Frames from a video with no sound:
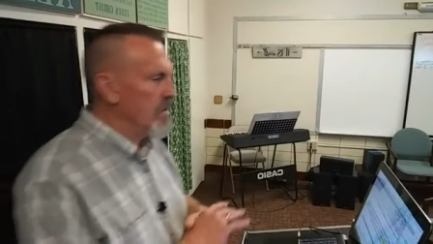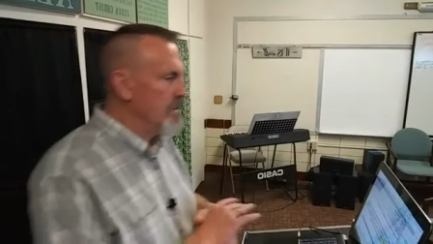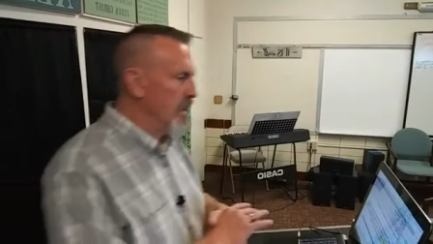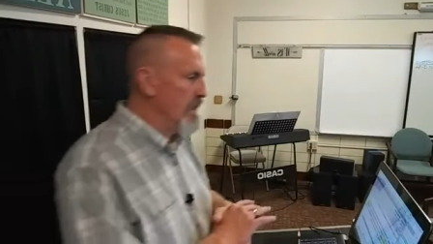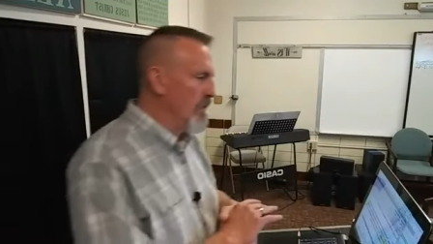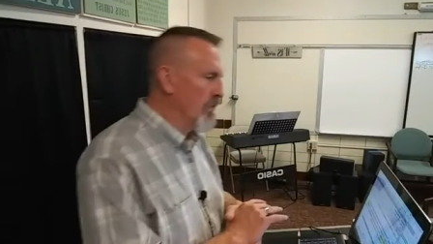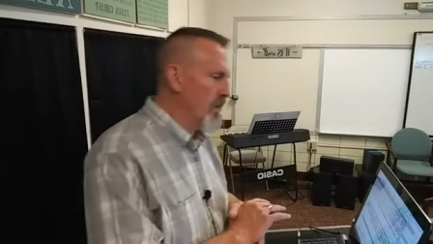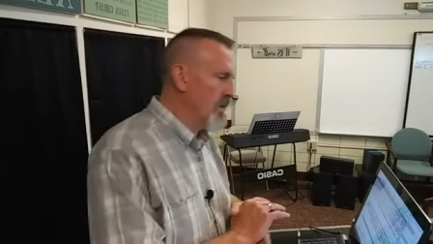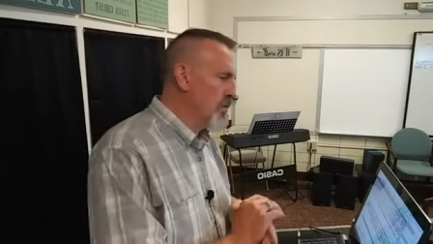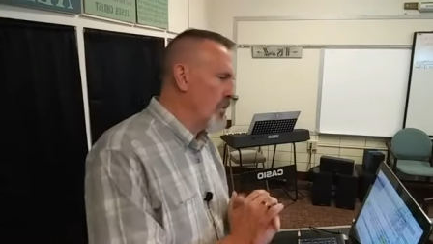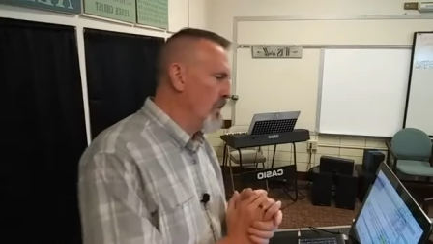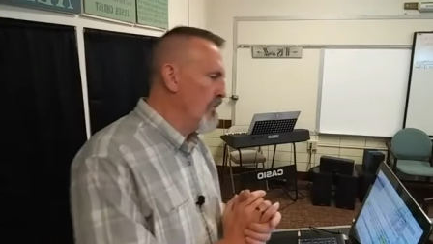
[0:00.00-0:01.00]
Daniel
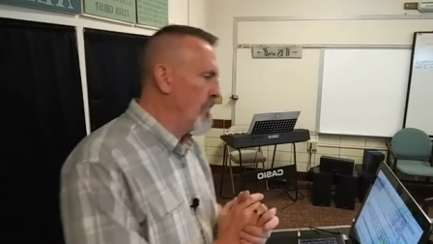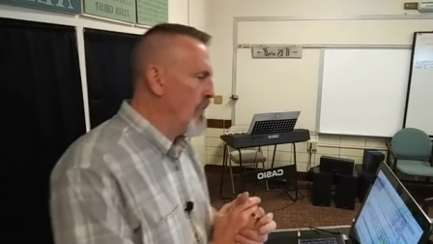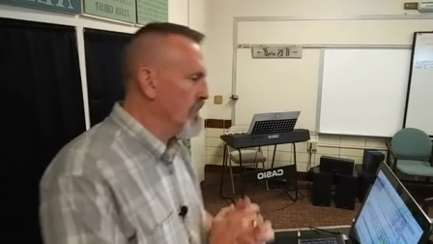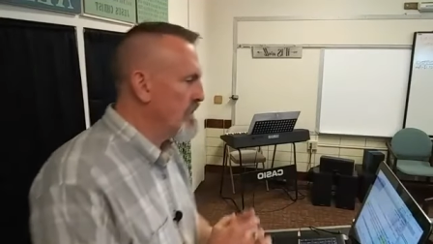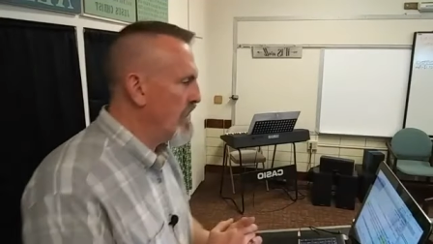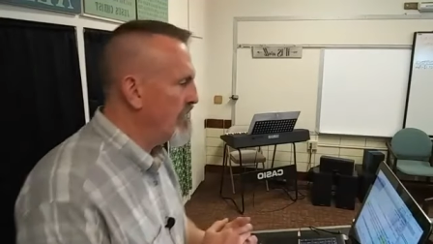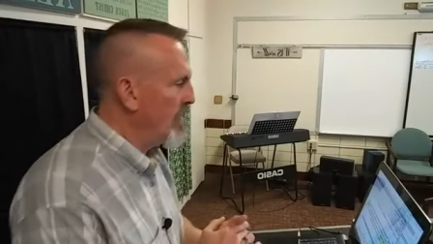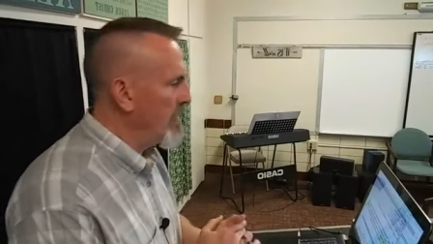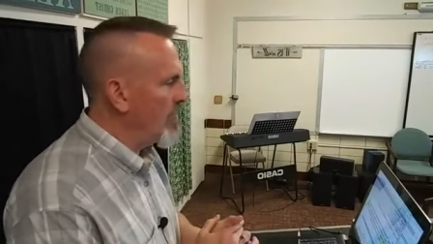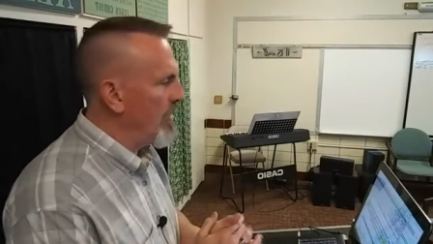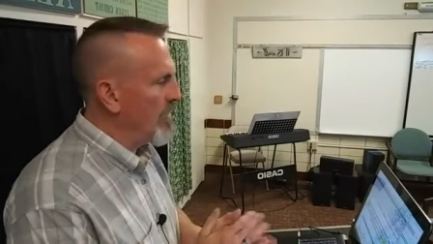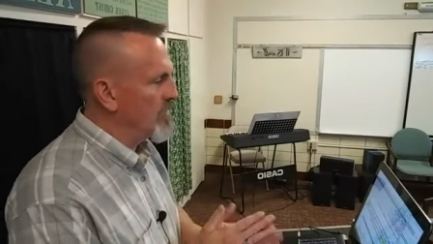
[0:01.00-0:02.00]
9:24. 70
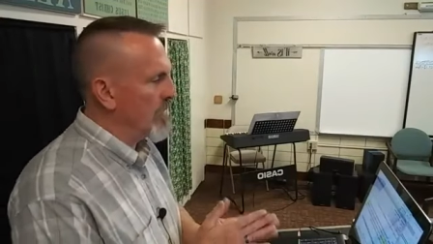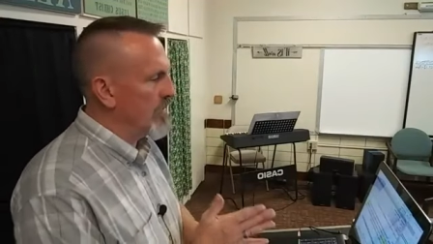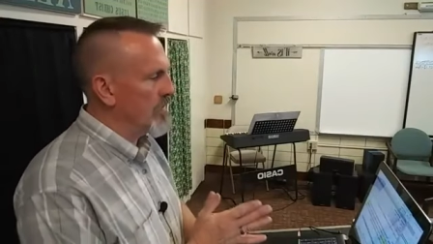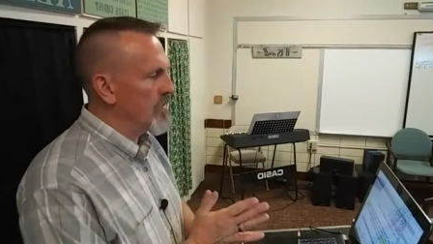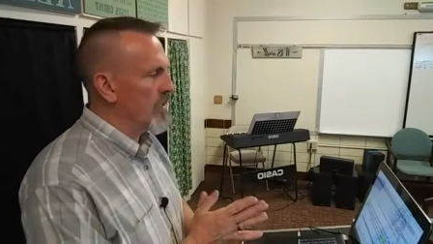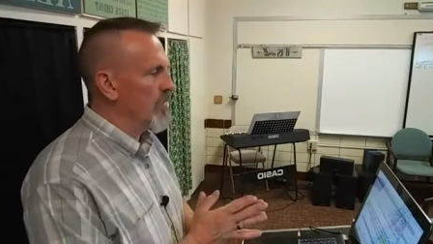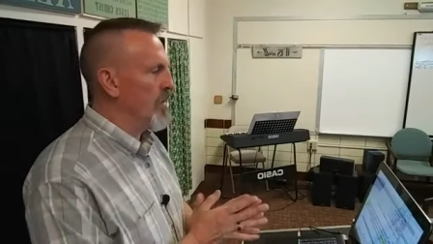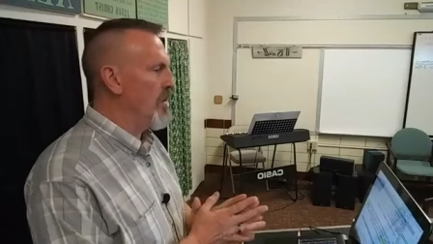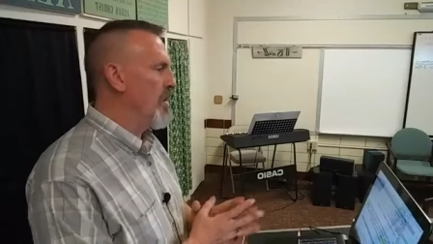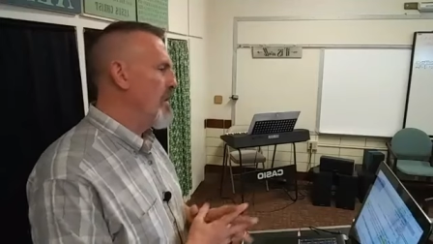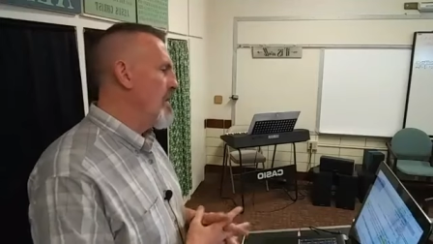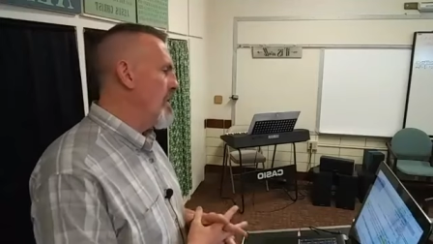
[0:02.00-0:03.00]
weeks are
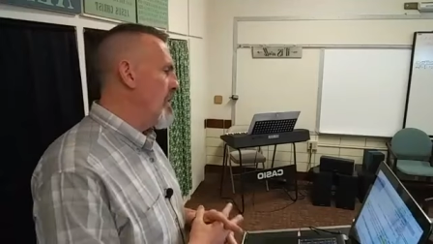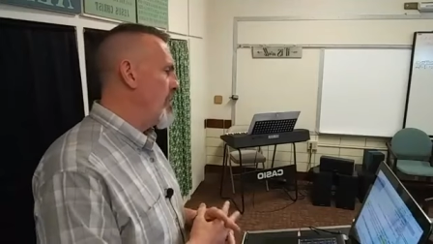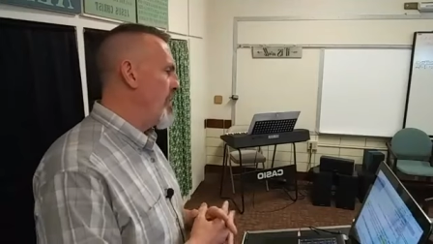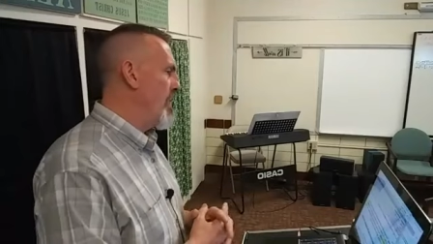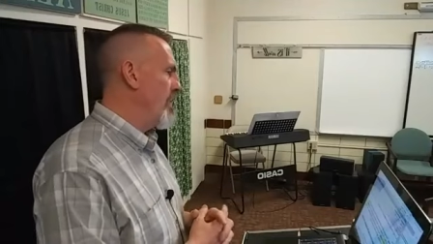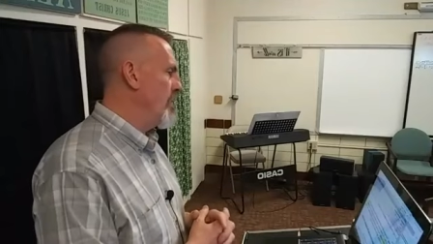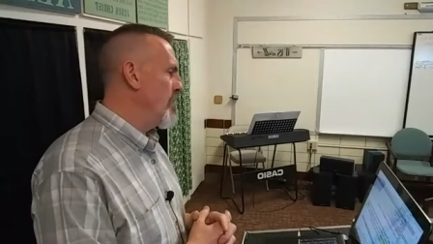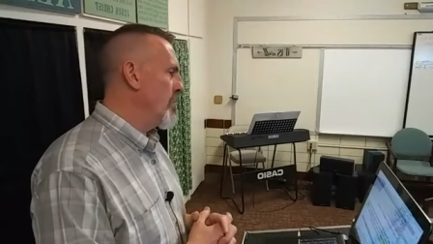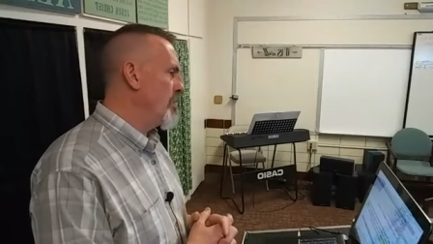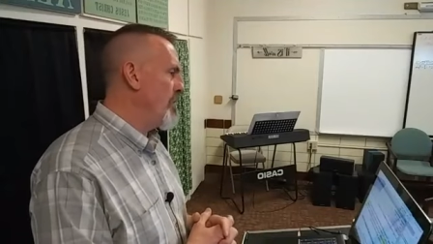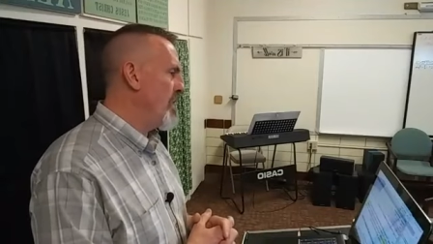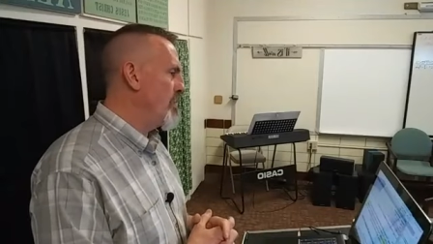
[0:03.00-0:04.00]
determined upon
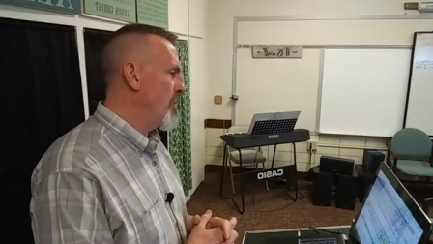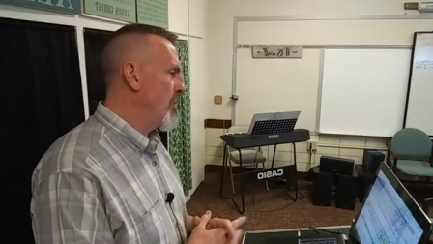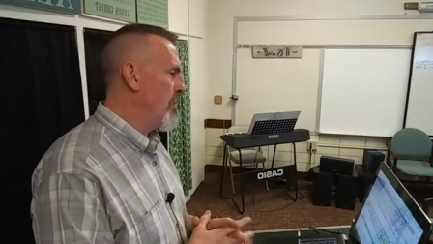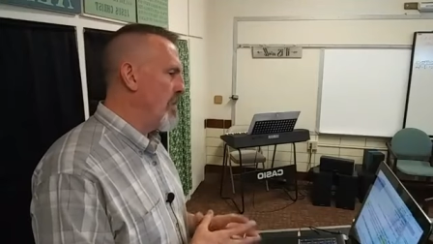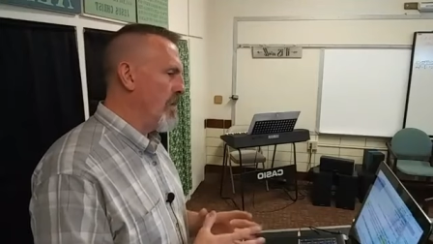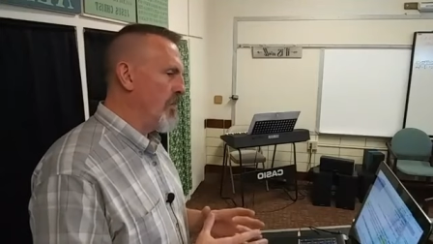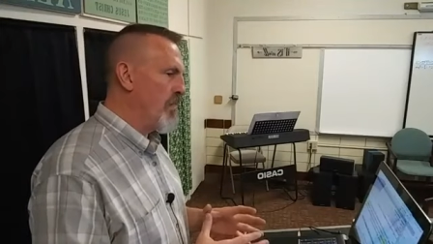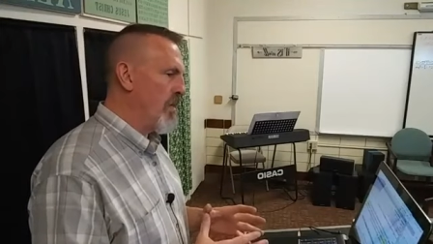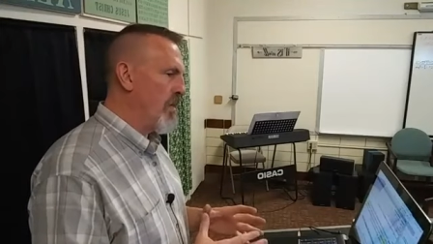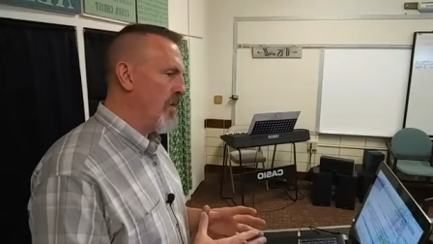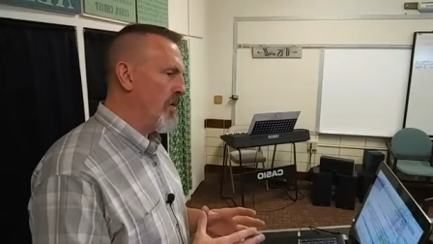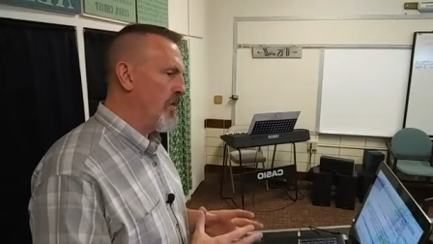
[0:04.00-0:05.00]
your people and
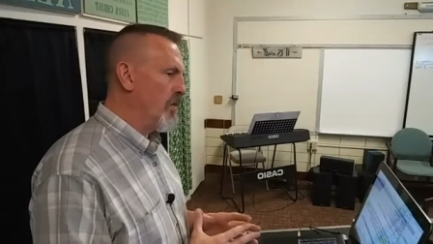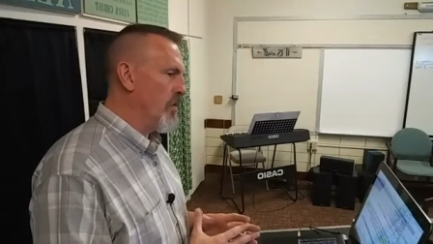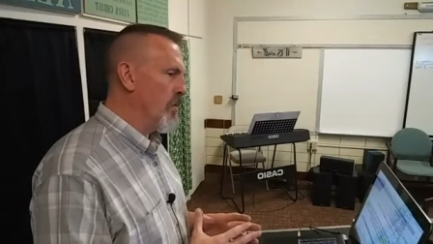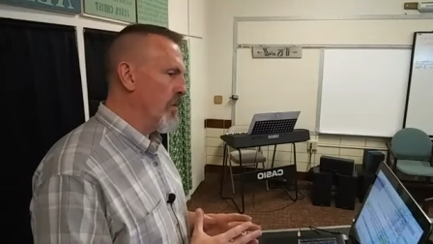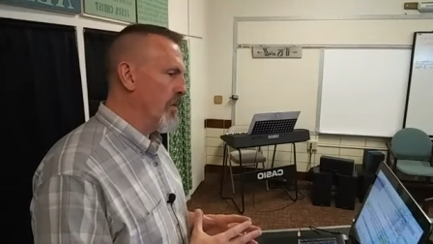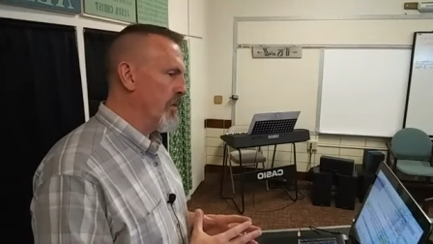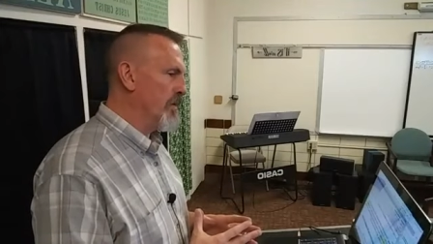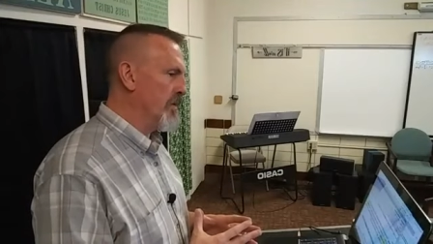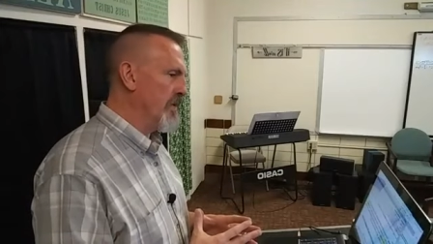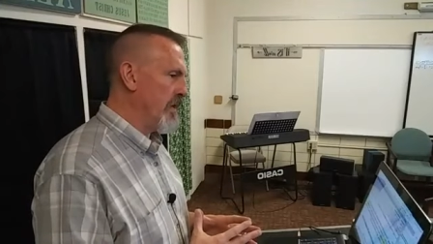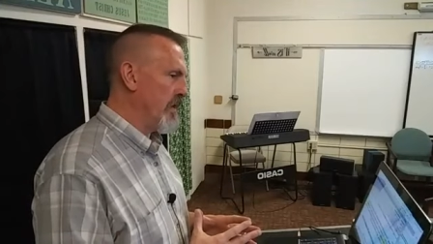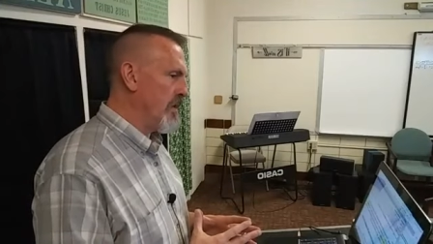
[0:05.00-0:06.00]
upon your
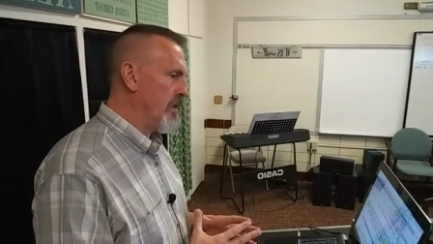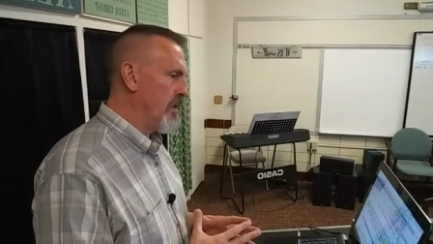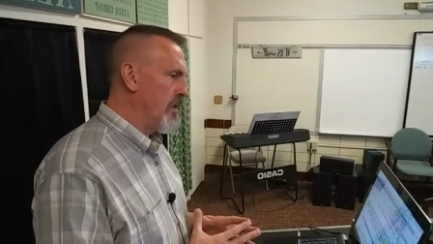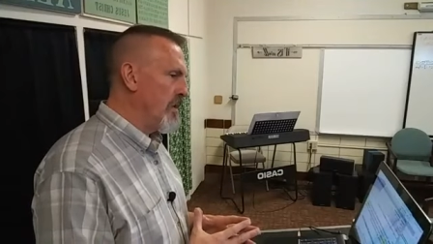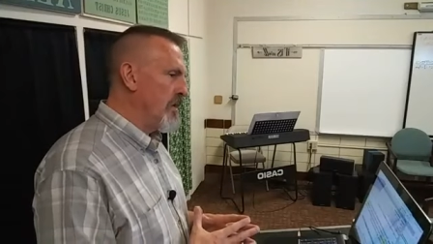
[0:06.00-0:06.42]
city